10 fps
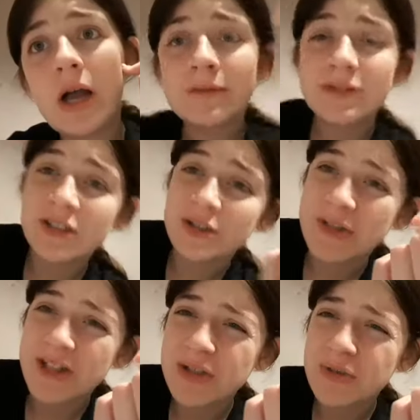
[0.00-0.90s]
I'm just gonna
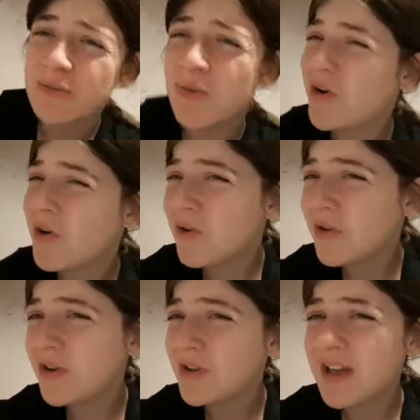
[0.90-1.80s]
update you what's
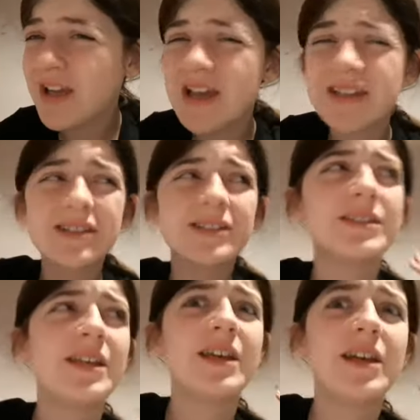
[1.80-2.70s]
going on, I guess,
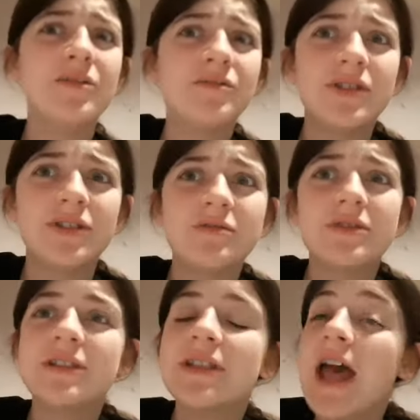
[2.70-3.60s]
because like I don't know,
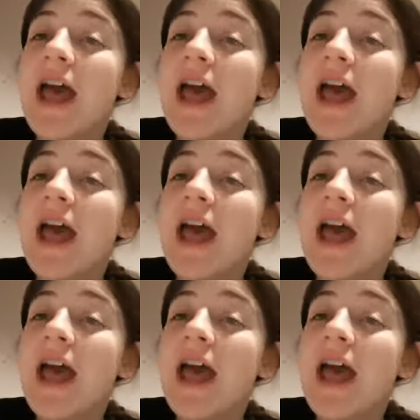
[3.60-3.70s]
because